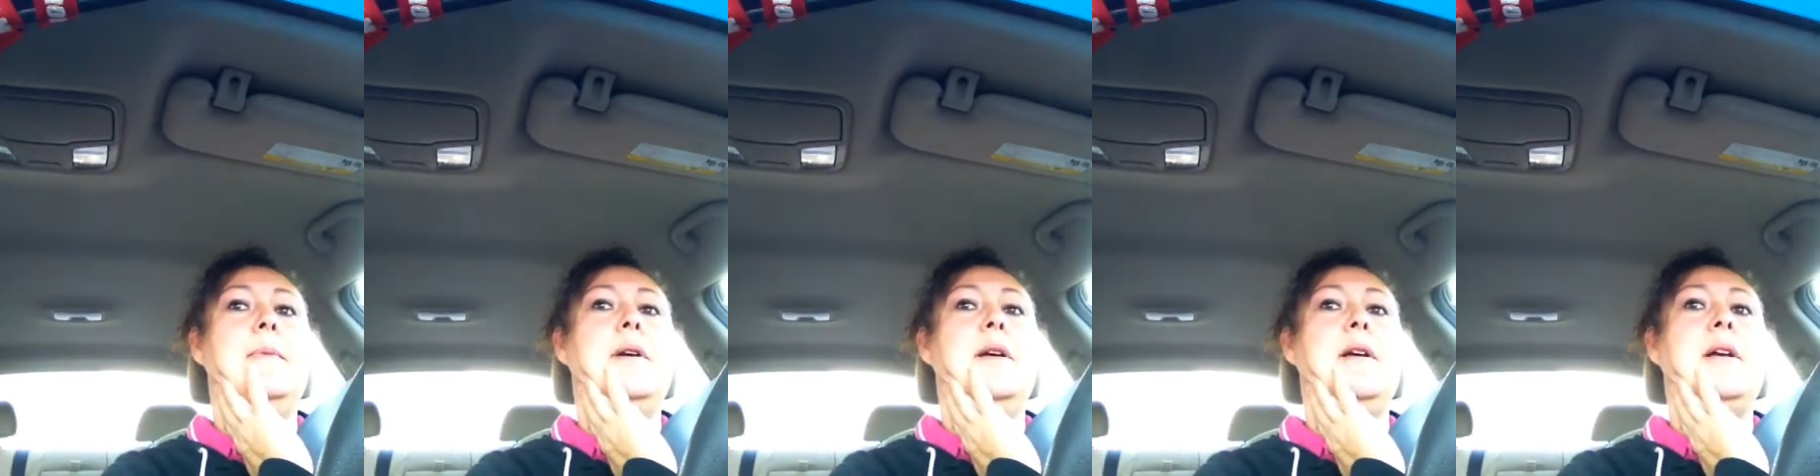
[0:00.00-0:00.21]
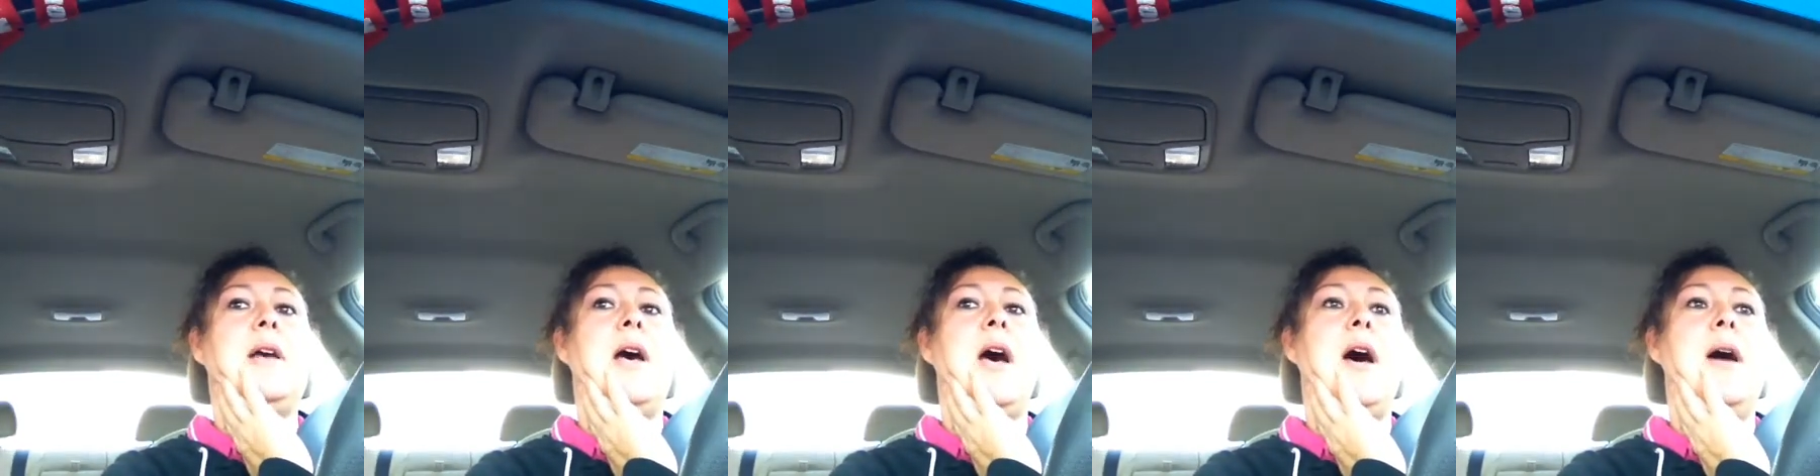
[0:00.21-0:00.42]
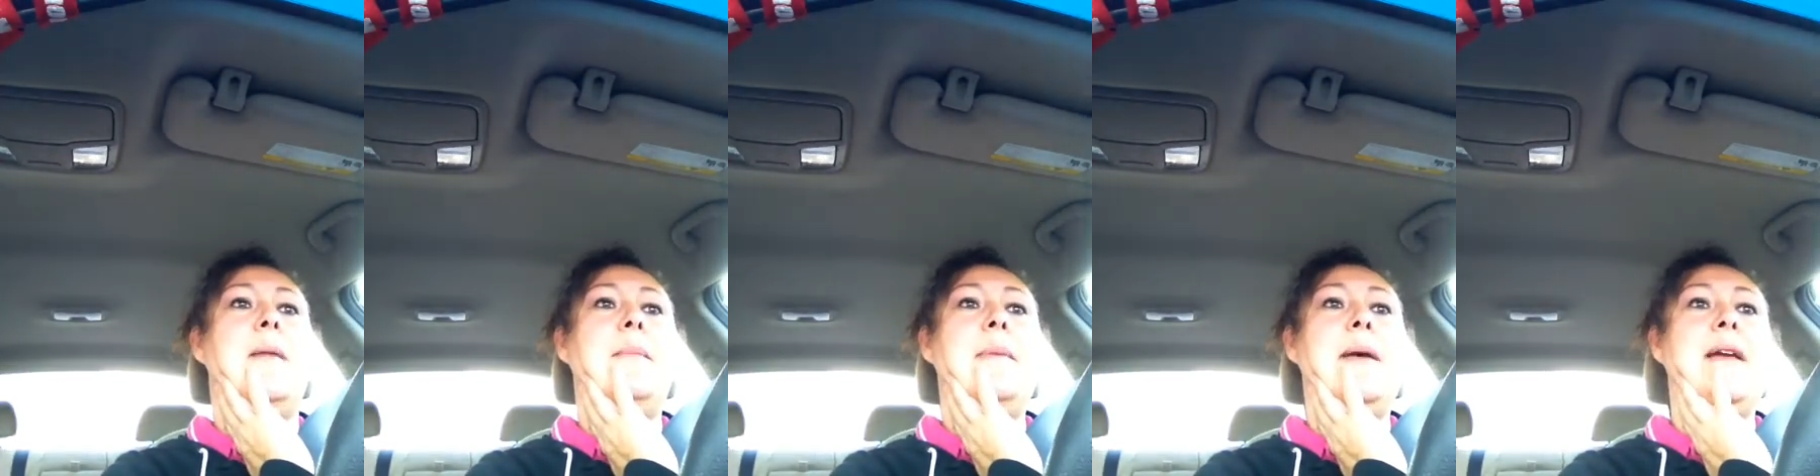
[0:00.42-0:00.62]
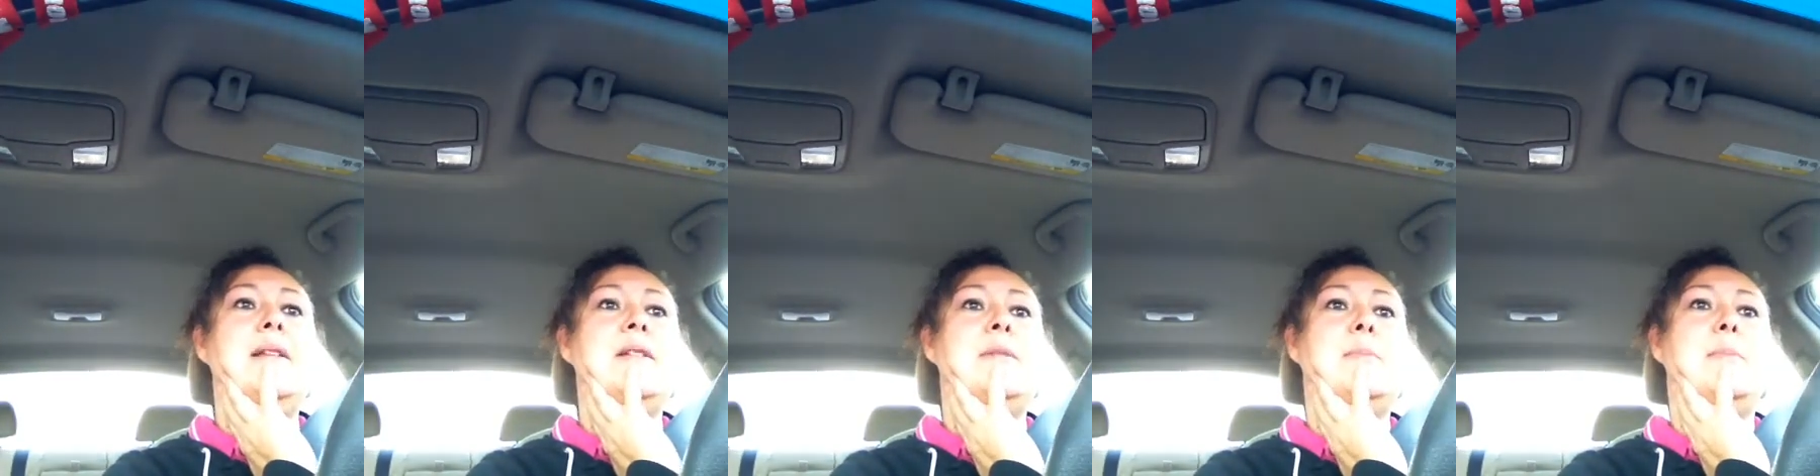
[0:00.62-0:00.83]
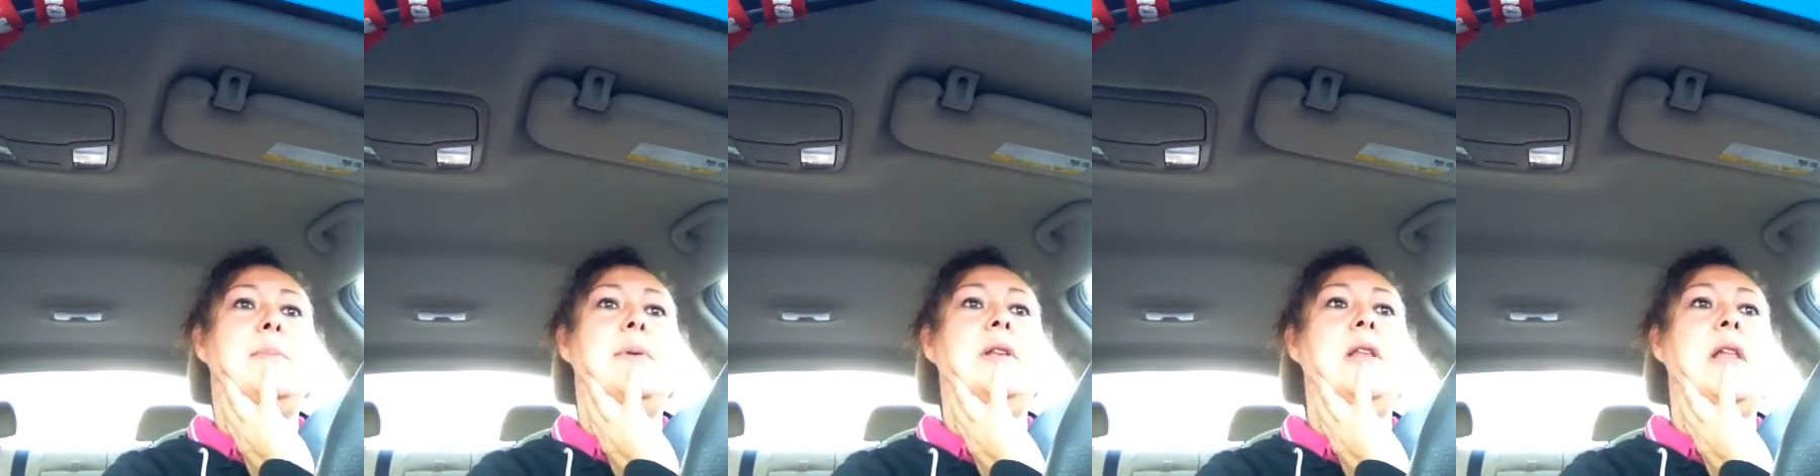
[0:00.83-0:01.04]

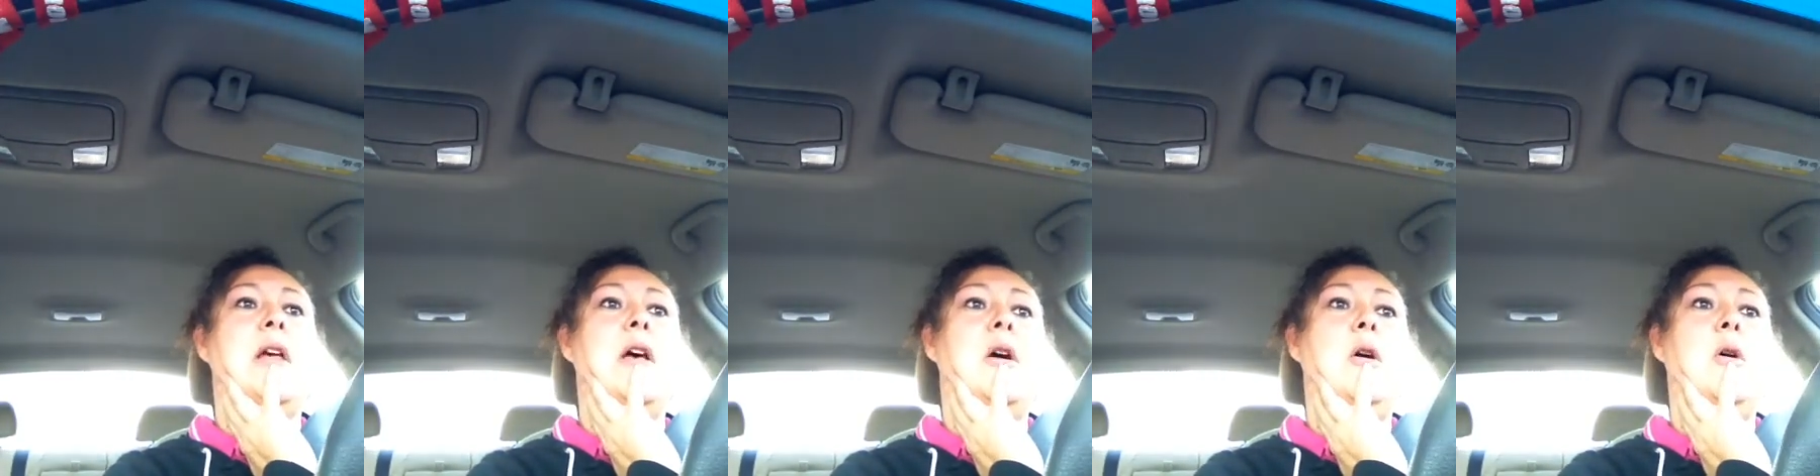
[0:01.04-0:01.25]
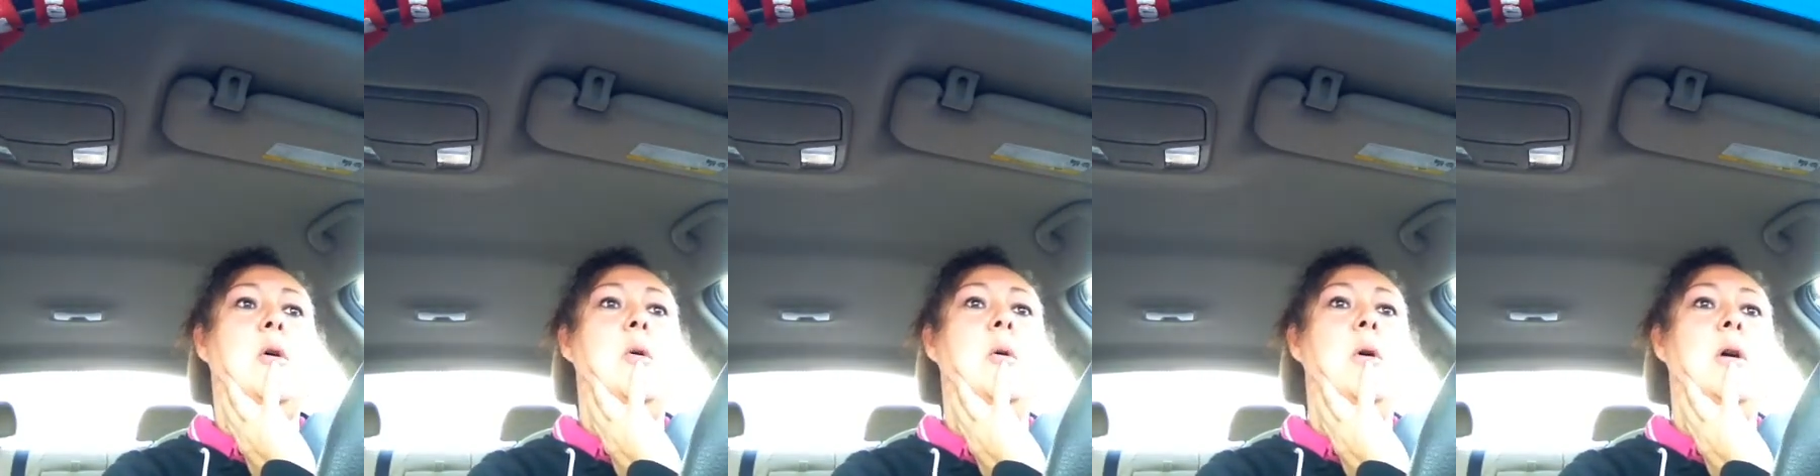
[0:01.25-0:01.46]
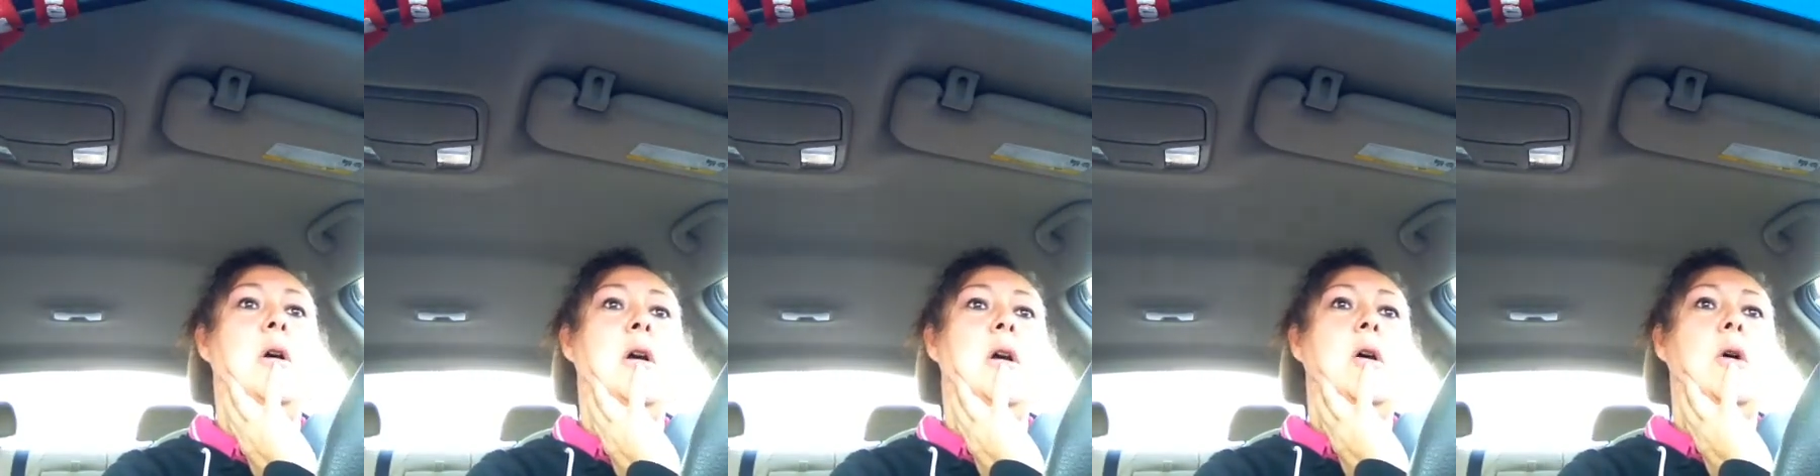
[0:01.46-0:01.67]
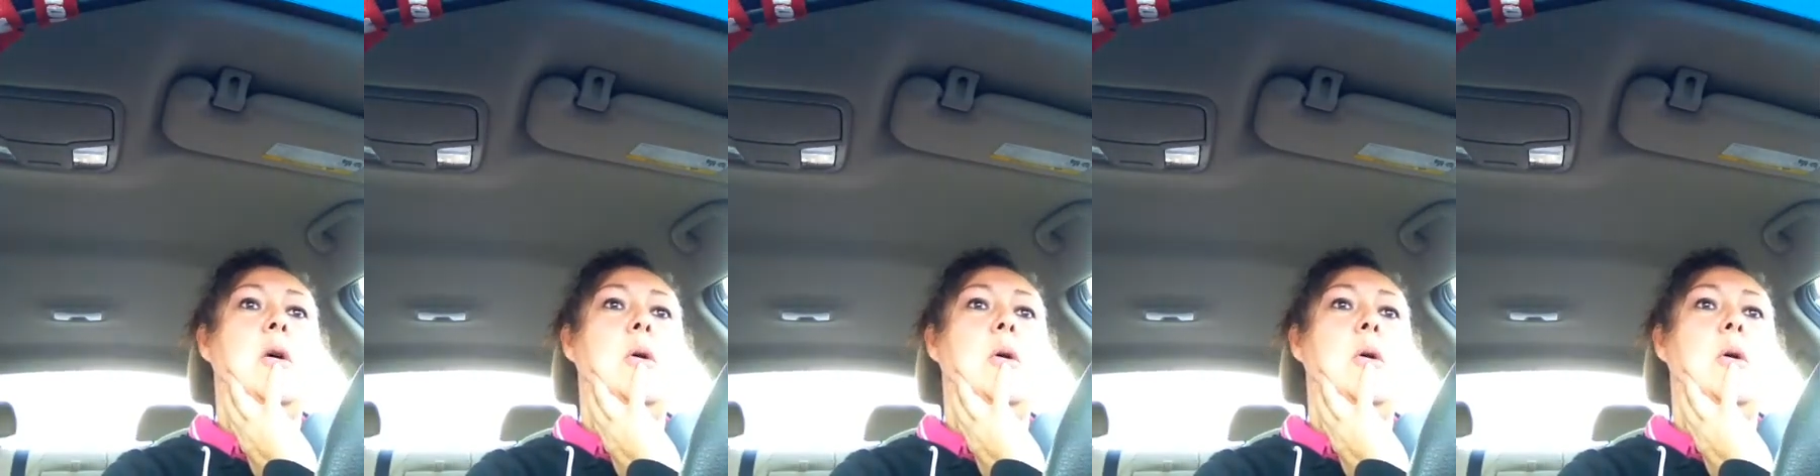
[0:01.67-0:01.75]
comment below,